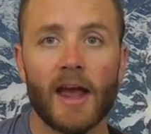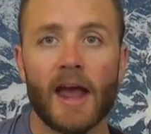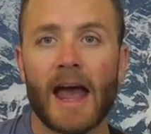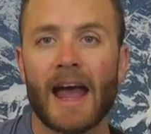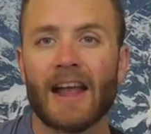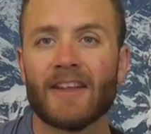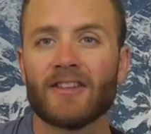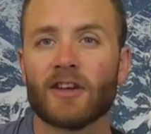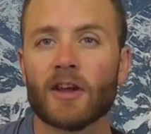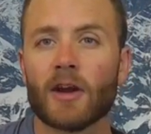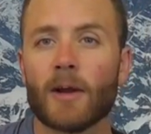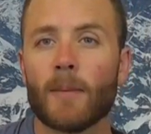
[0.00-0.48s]

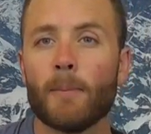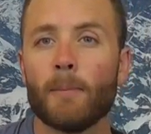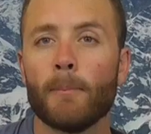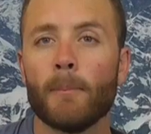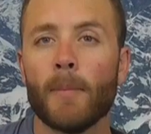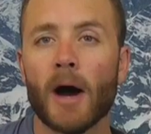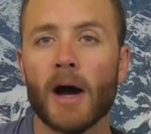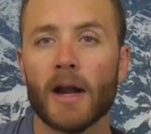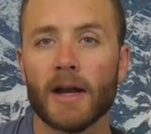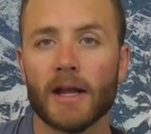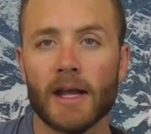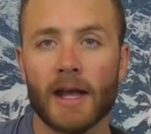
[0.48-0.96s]
That's going to
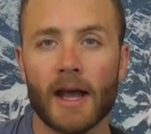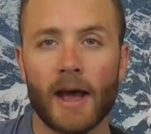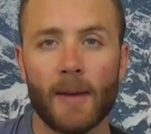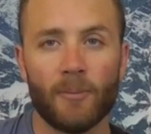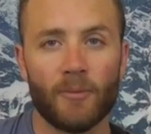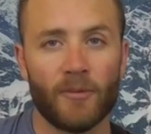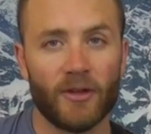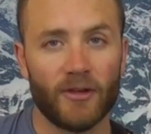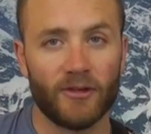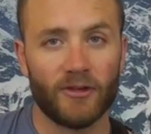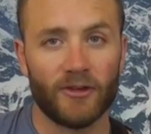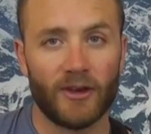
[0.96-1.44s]
muddy
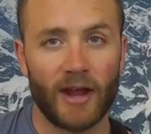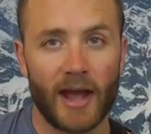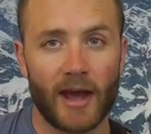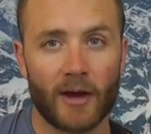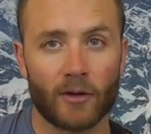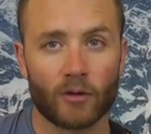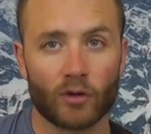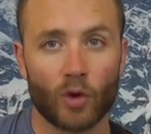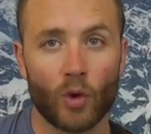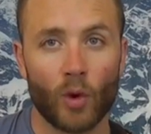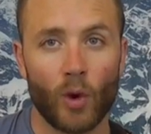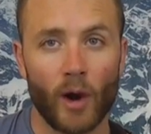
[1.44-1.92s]
up the
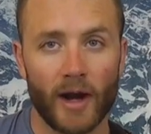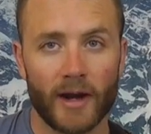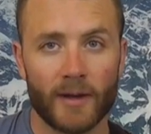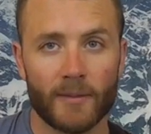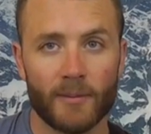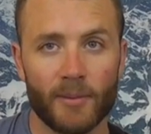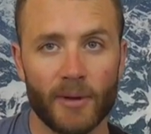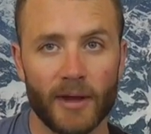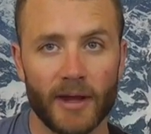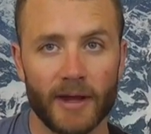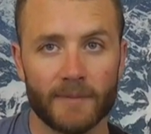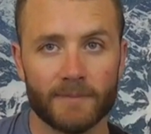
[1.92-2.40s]
sound quite a
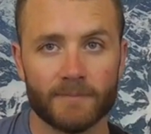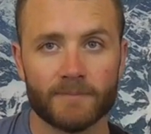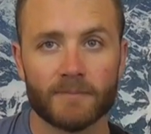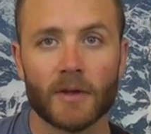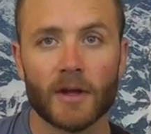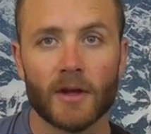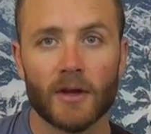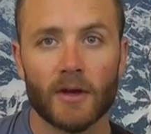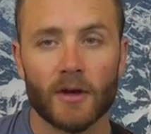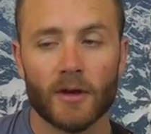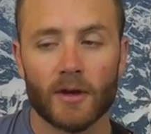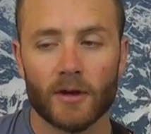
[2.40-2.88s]
bit.
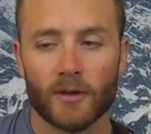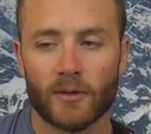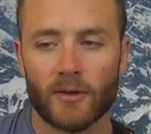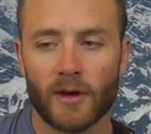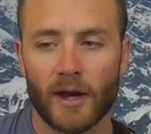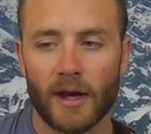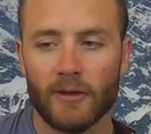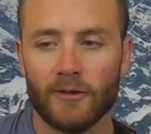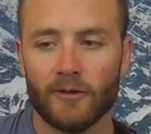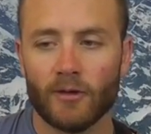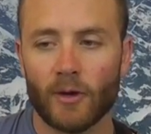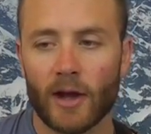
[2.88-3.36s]

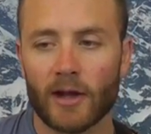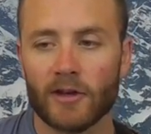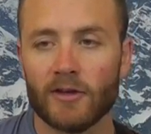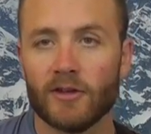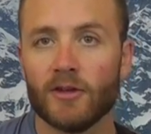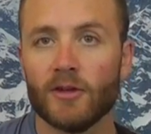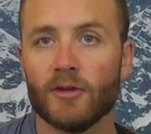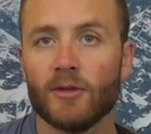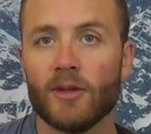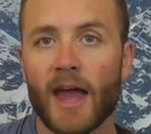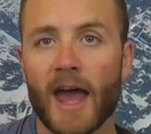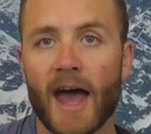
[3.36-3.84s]
Okay, so I
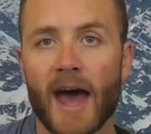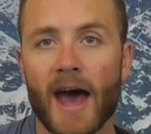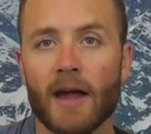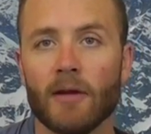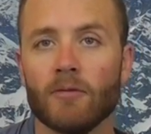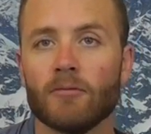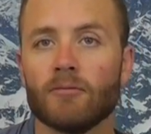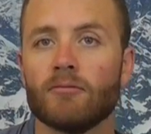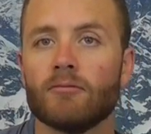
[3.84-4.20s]
do that.